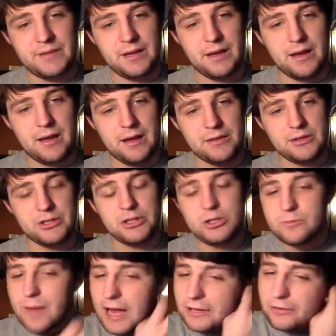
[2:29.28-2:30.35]
uh, the new
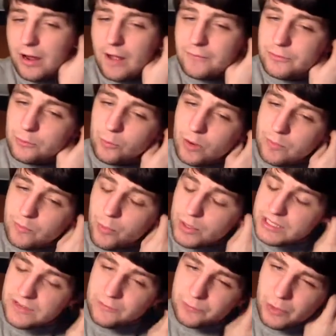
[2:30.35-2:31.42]
Minecraft
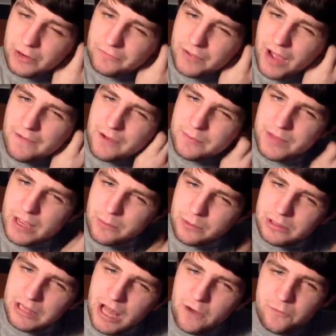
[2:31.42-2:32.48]
1.7.5 update will
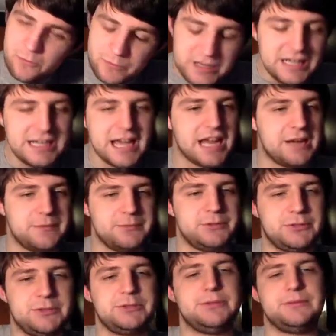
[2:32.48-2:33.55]
allow for mini
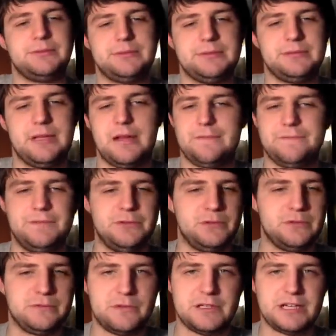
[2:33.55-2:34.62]
games, a few
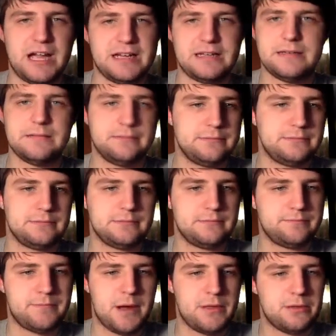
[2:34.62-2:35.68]
of which I didn't
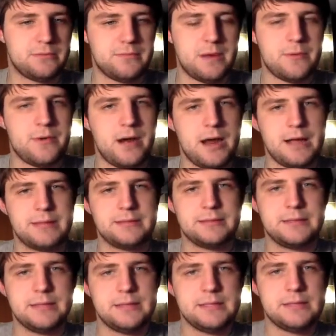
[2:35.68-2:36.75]
bother to memorize.
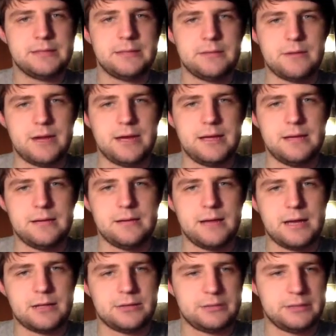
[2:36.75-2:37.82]
They're right here,
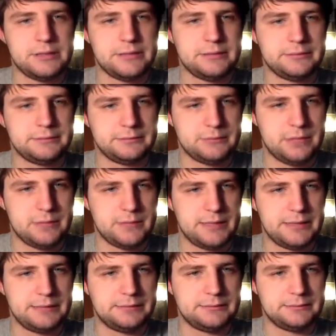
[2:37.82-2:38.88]
actually. Why am I
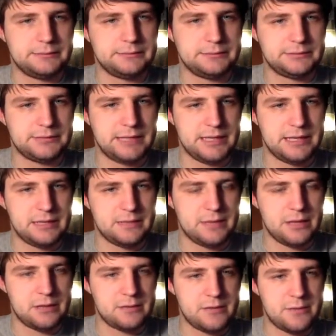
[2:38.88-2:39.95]
saying I didn't
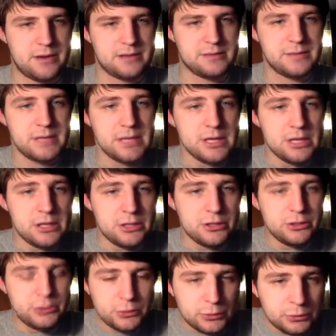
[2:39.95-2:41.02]
bother to memorize them? The
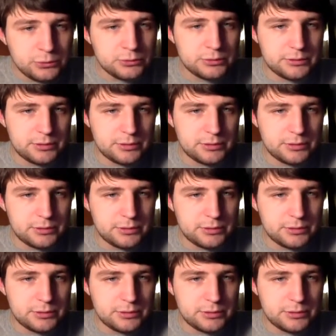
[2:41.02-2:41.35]
new